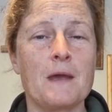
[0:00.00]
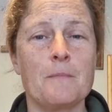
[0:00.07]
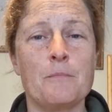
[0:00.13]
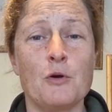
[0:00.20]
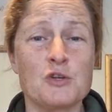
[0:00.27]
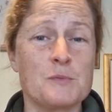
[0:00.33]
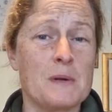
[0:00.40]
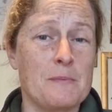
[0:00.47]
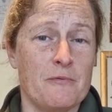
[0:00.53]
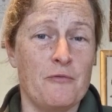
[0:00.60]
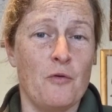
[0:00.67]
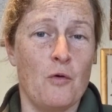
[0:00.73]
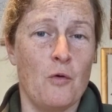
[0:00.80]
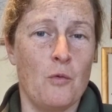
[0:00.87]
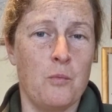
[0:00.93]
possibly
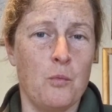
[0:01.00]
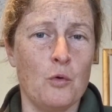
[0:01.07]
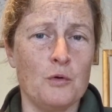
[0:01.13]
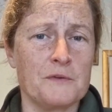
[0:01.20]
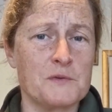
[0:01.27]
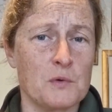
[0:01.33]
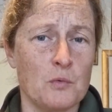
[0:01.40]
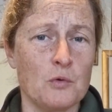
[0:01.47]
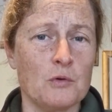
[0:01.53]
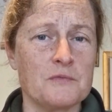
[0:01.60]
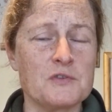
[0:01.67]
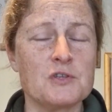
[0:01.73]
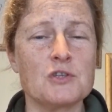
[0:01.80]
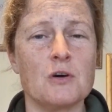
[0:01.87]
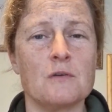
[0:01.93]
before wolves were
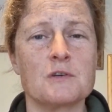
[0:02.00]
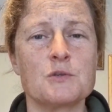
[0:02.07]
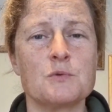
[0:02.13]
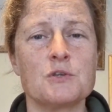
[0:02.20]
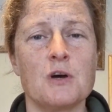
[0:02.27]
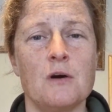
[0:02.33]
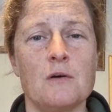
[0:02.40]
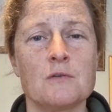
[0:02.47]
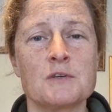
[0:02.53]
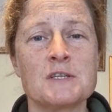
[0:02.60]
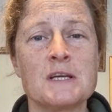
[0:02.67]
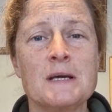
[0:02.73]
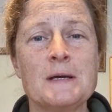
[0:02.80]
wolves and dogs were dogs.